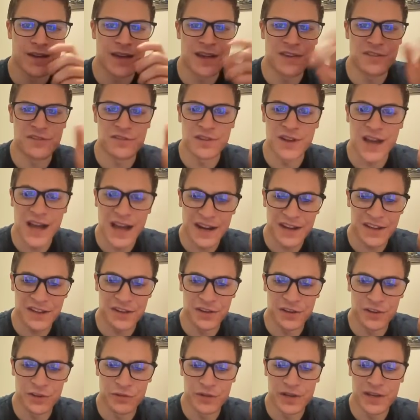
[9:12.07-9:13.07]
I do not
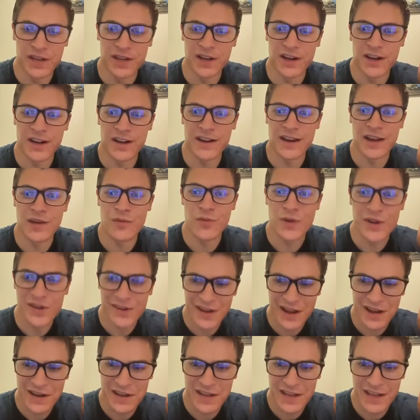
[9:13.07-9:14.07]
kill the recon. I
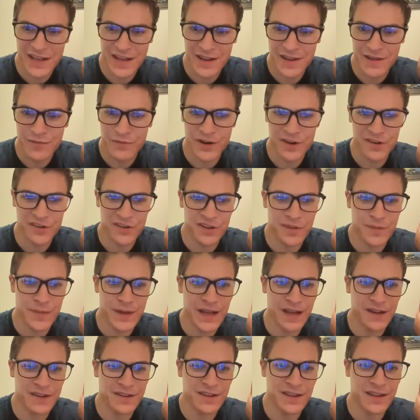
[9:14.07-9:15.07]
wish I did in
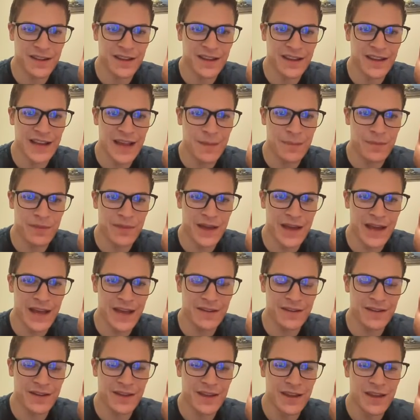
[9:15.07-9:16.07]
retrospect. Cap
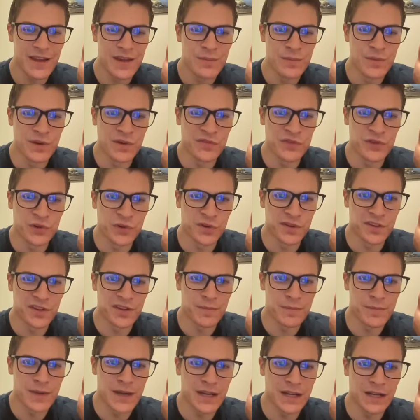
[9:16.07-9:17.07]
that, move towards
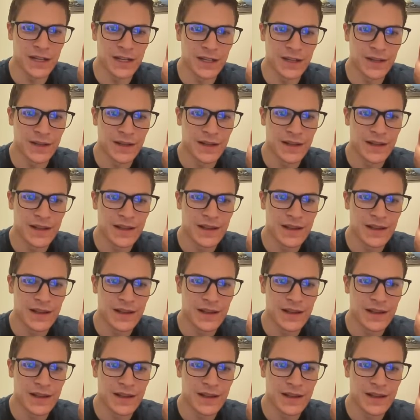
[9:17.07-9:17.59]
the middle.